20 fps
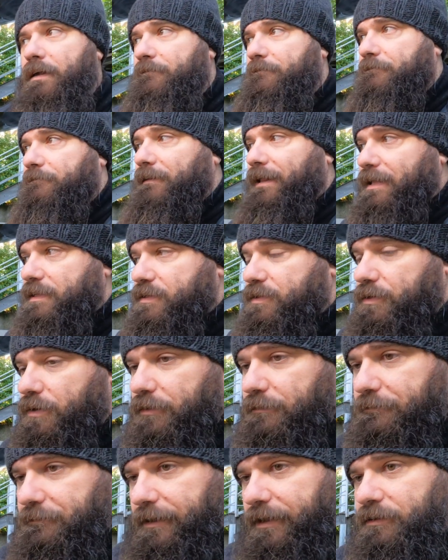a flat
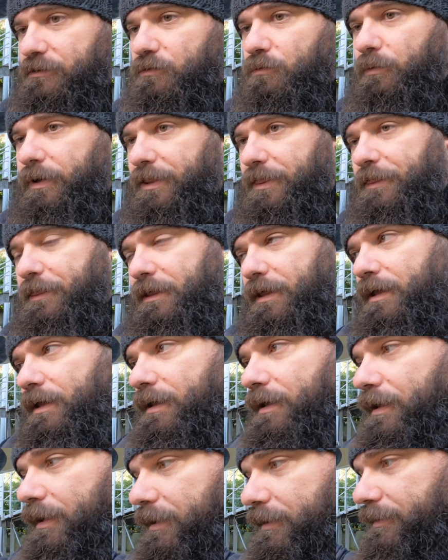surface with
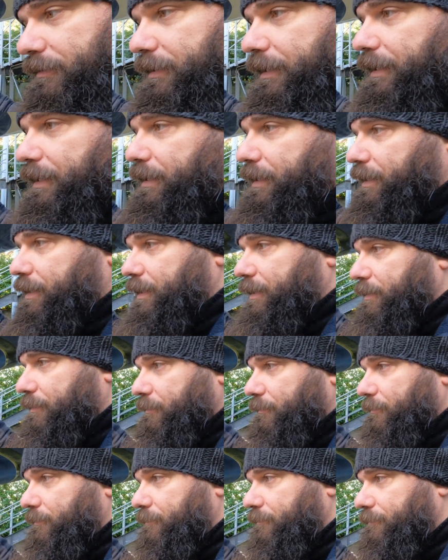
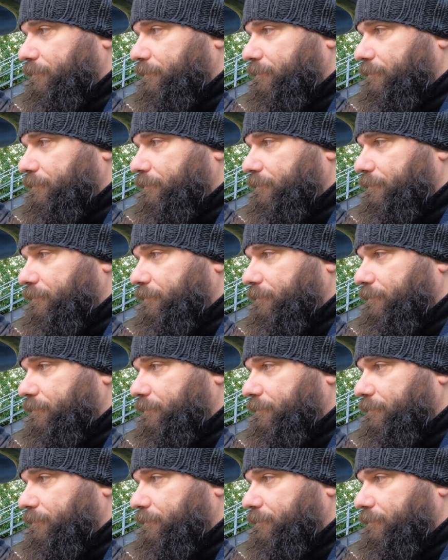the,